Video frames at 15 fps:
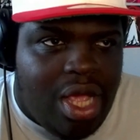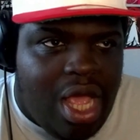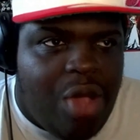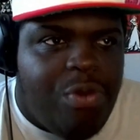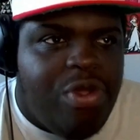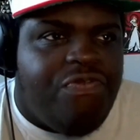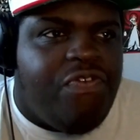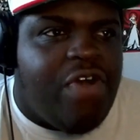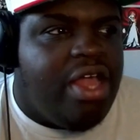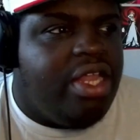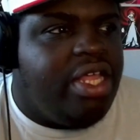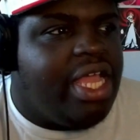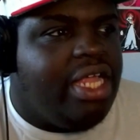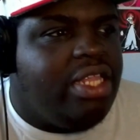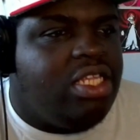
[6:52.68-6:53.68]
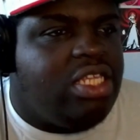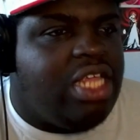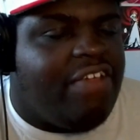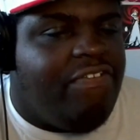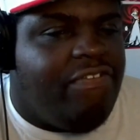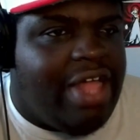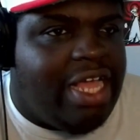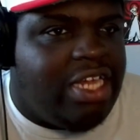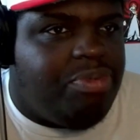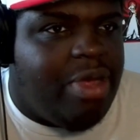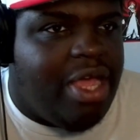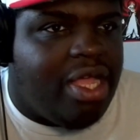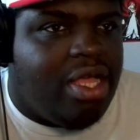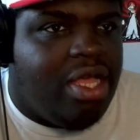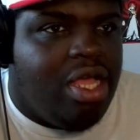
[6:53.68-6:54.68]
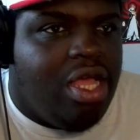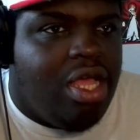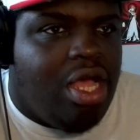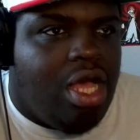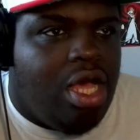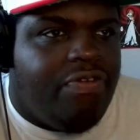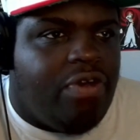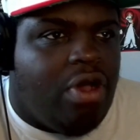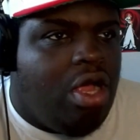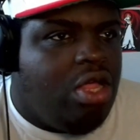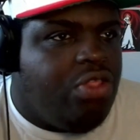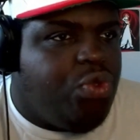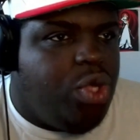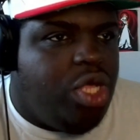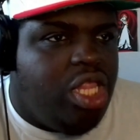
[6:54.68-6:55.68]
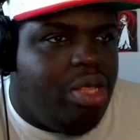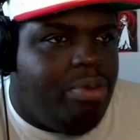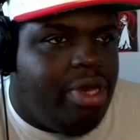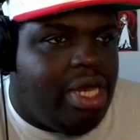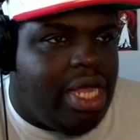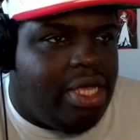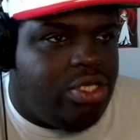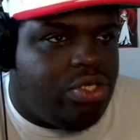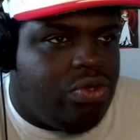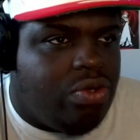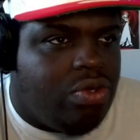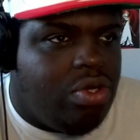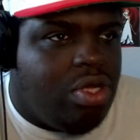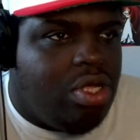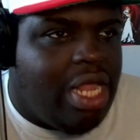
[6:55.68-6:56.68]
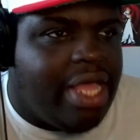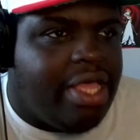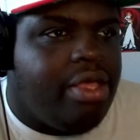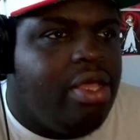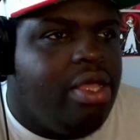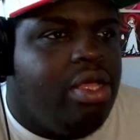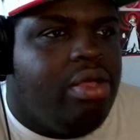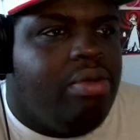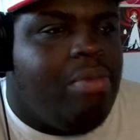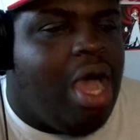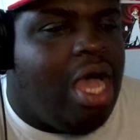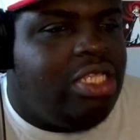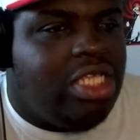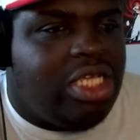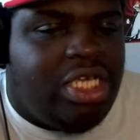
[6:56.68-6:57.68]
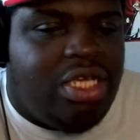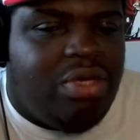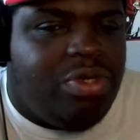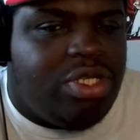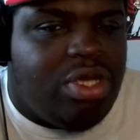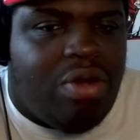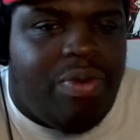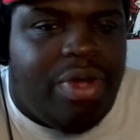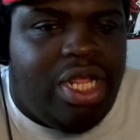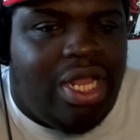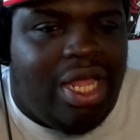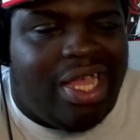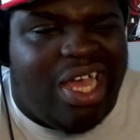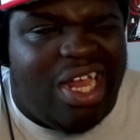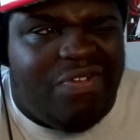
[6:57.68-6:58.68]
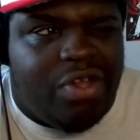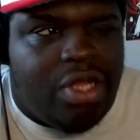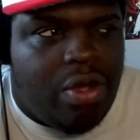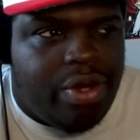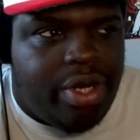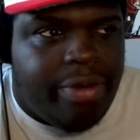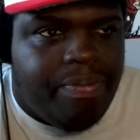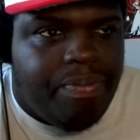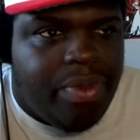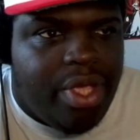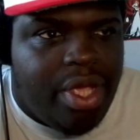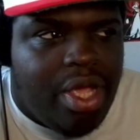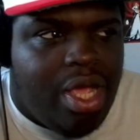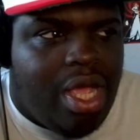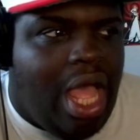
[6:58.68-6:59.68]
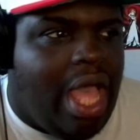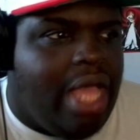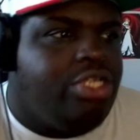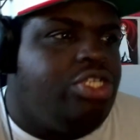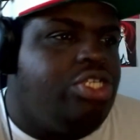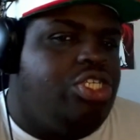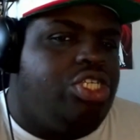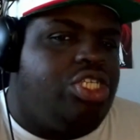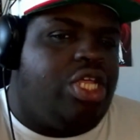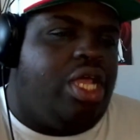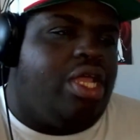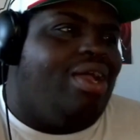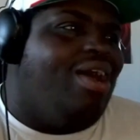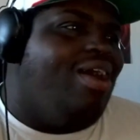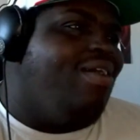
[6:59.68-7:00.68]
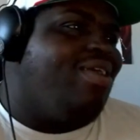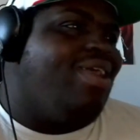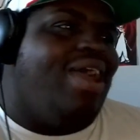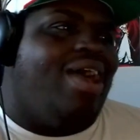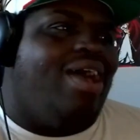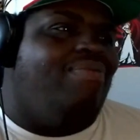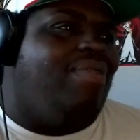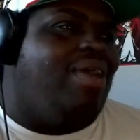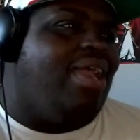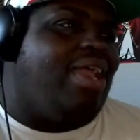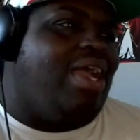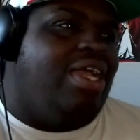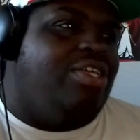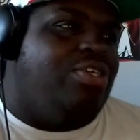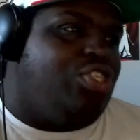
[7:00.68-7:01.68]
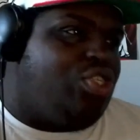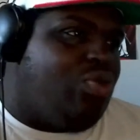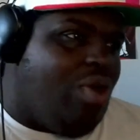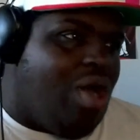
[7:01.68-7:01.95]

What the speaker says: And we finally get this, like, flashback of all three of them in high school. Like, Masaki was already, like, kind of a loner. And she's just like, oh, yeah, like, I used to